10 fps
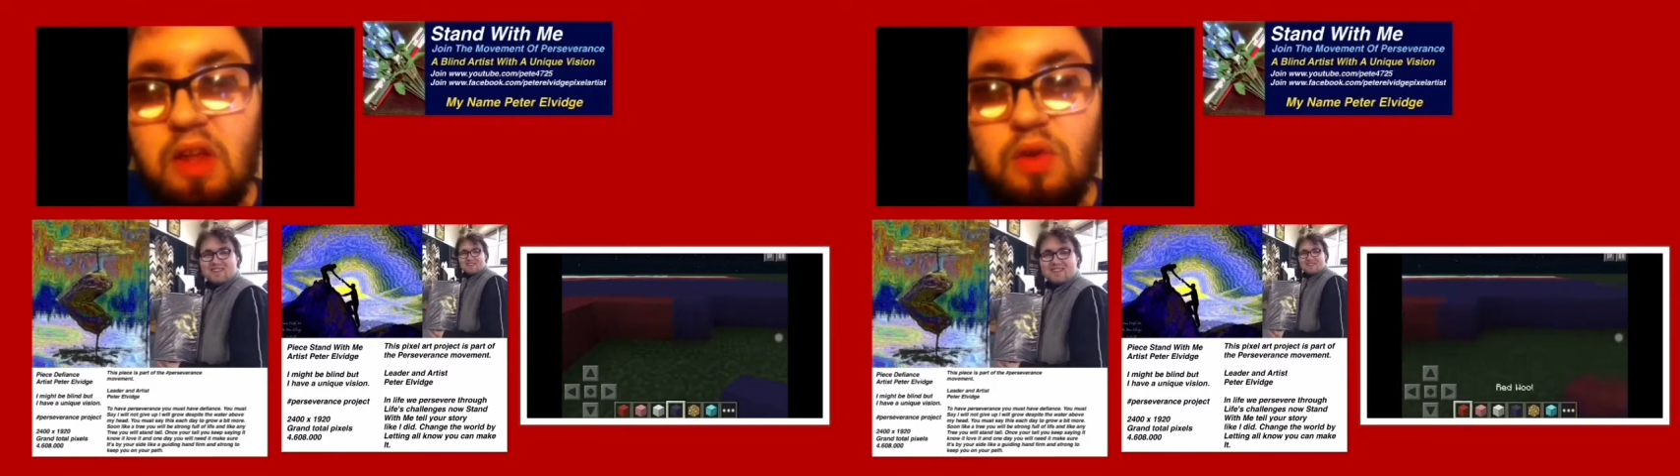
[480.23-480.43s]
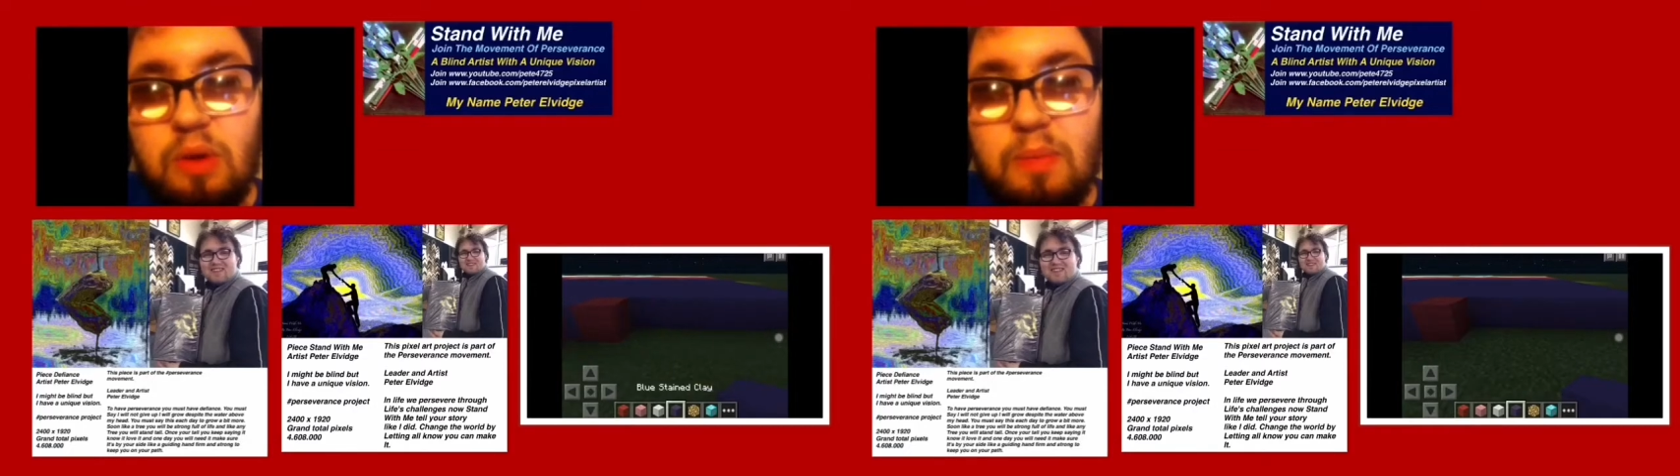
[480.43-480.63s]

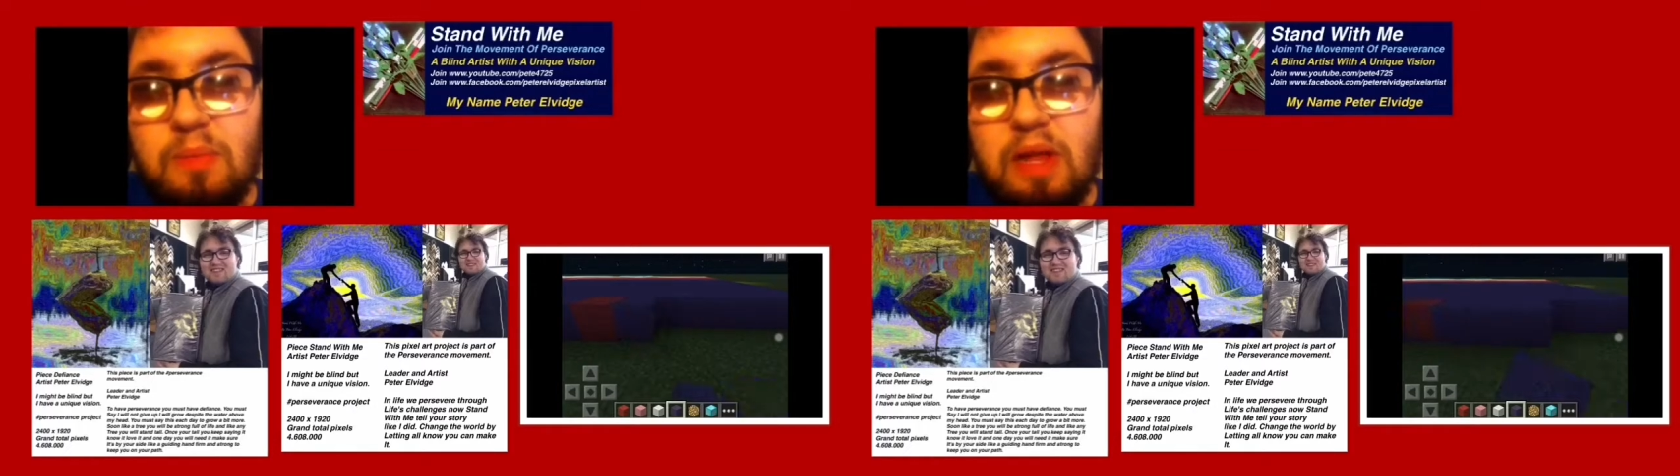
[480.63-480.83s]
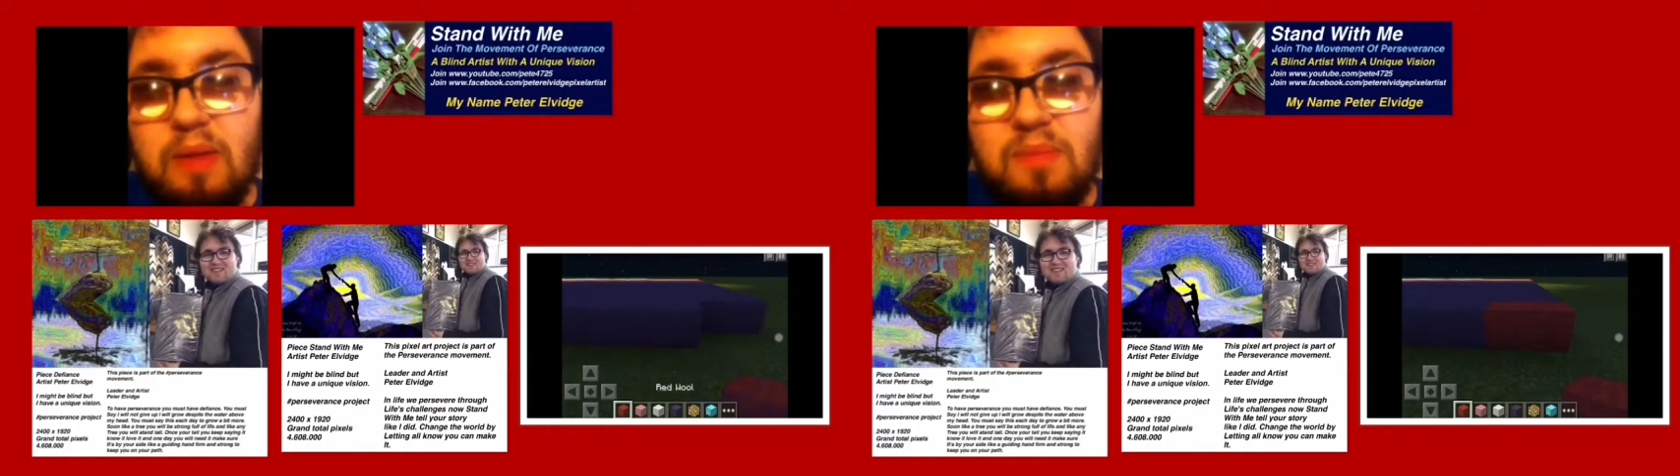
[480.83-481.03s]
normal
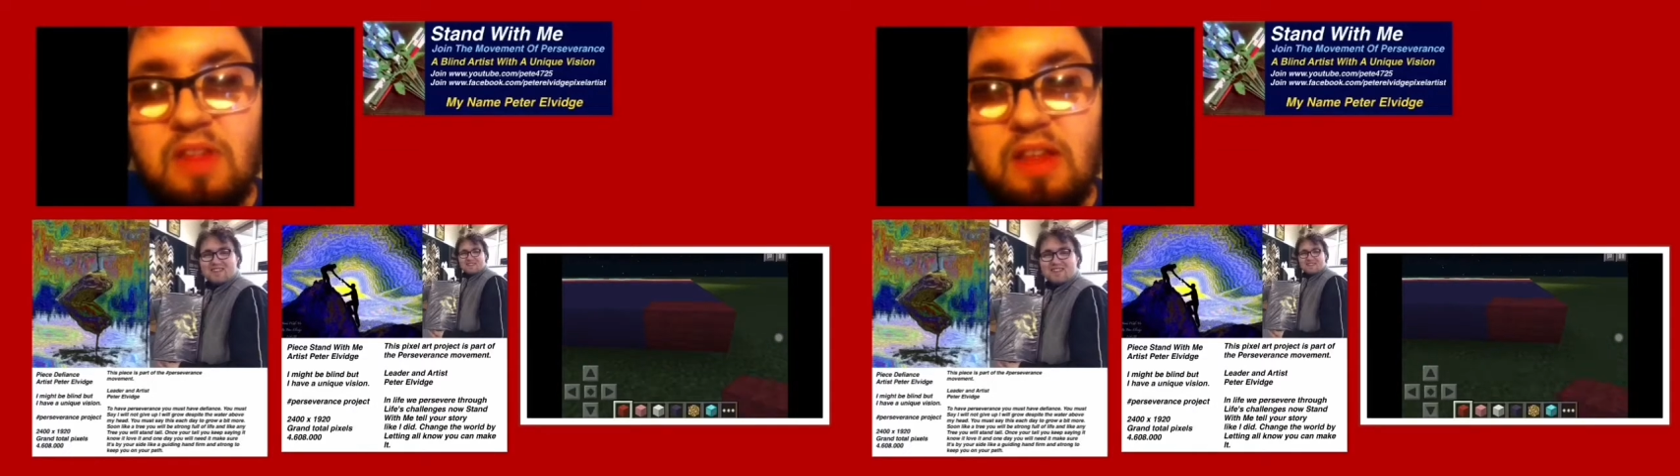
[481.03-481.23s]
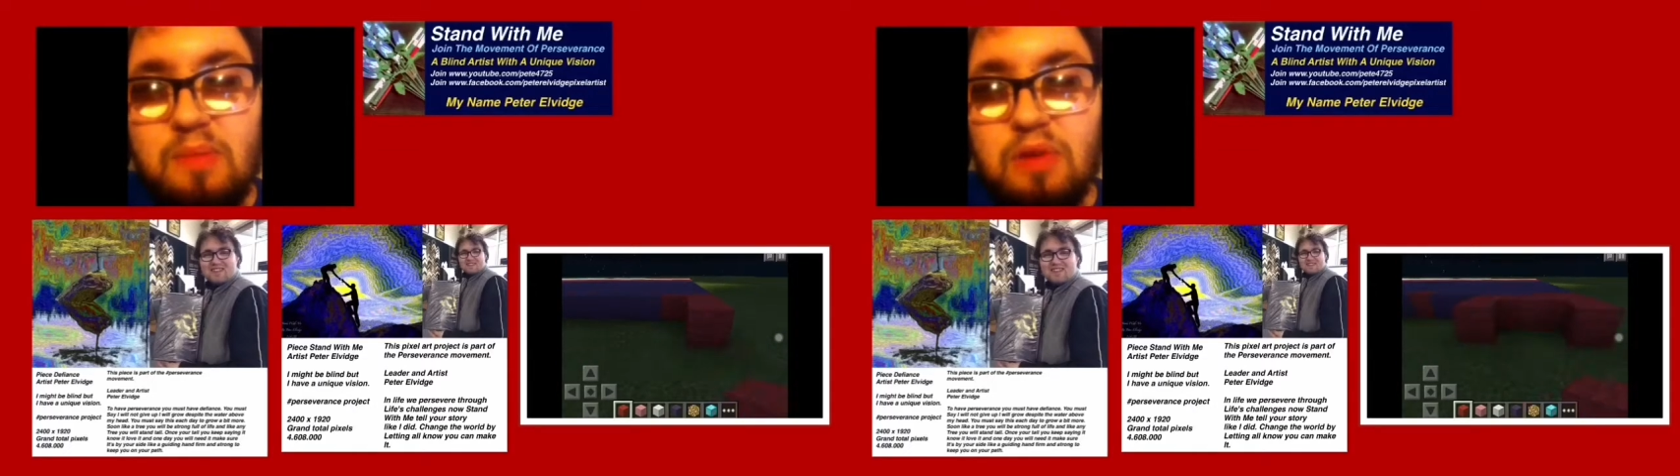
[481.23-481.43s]
problems,
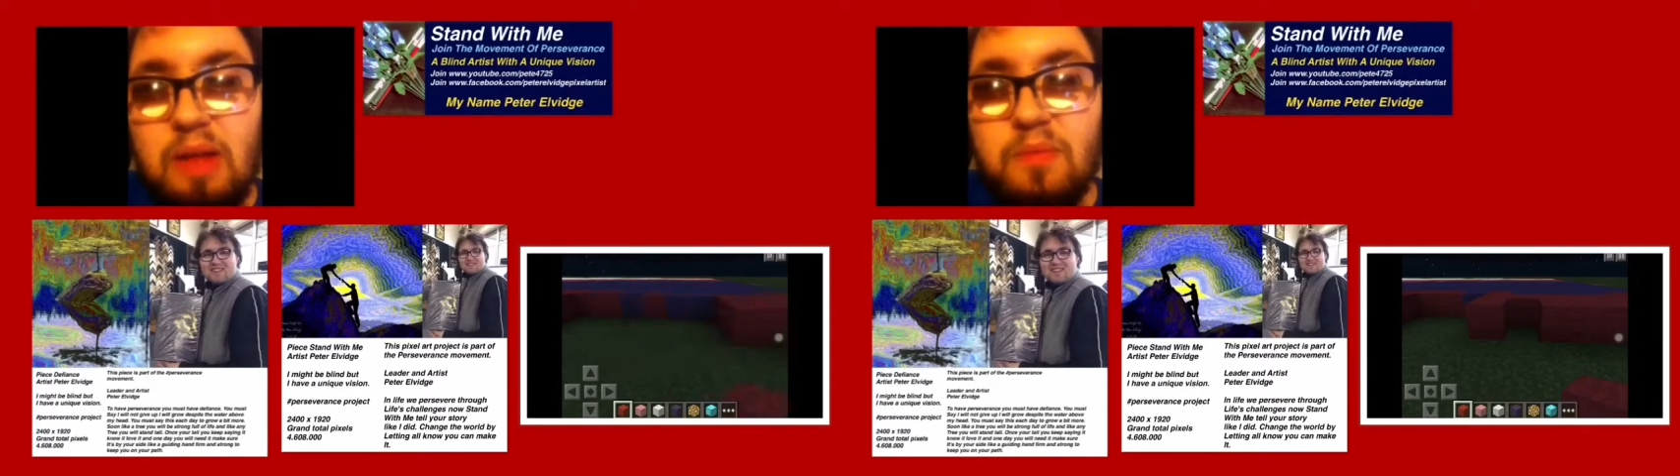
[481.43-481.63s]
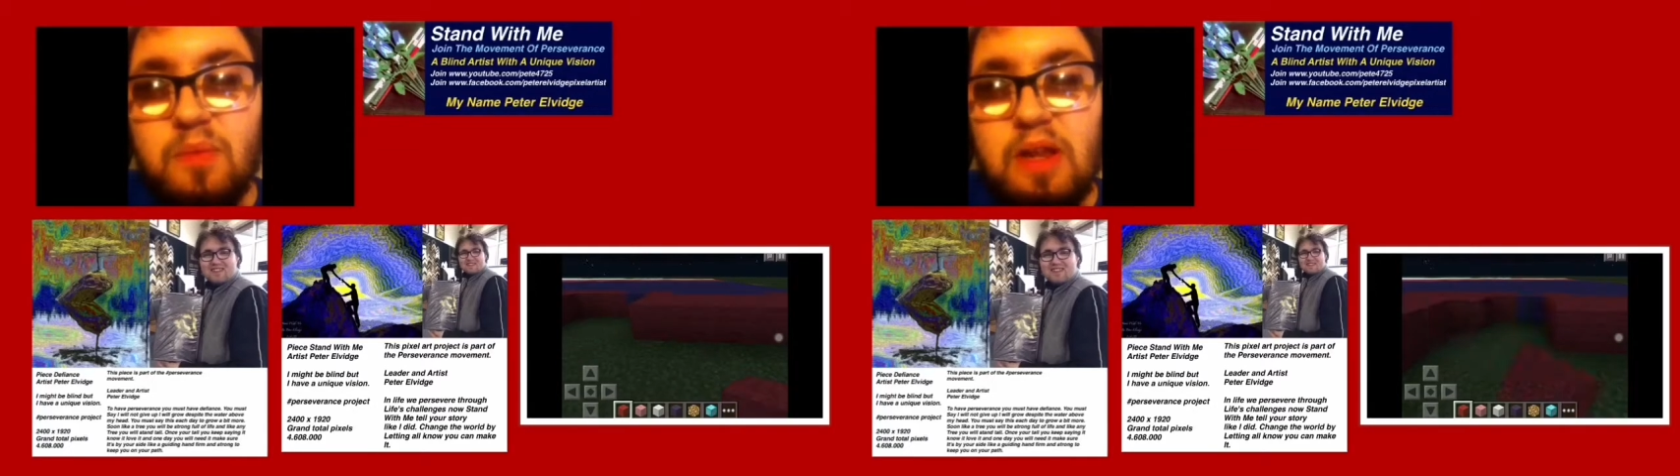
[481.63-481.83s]
daily
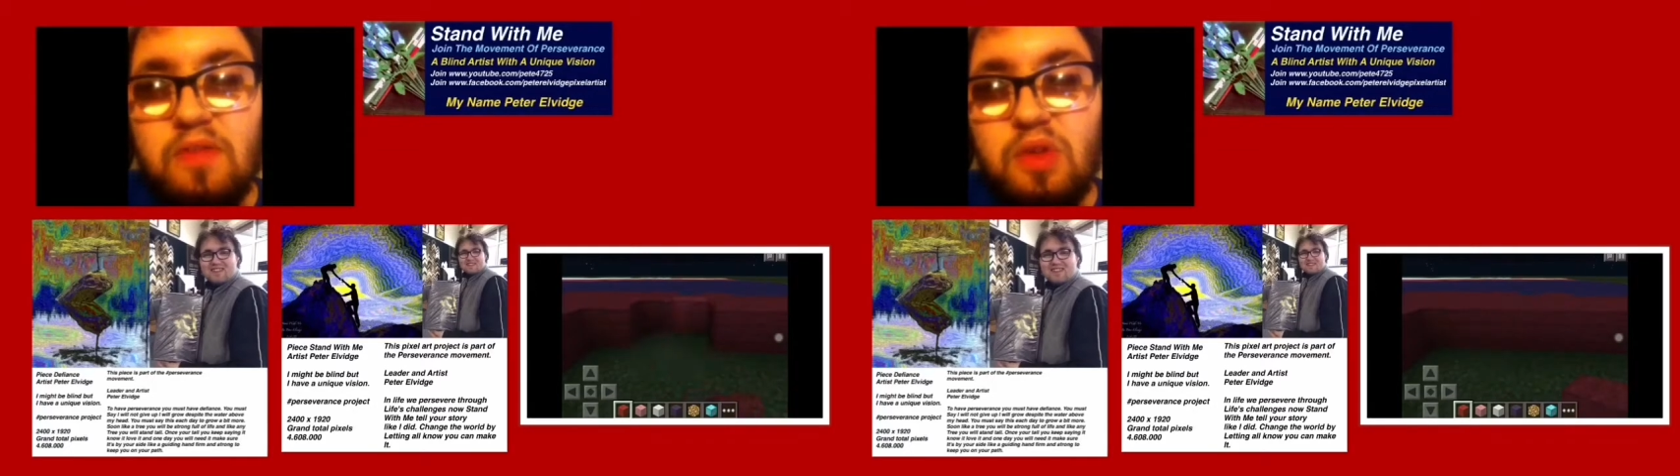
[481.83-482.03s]
problems, whatever,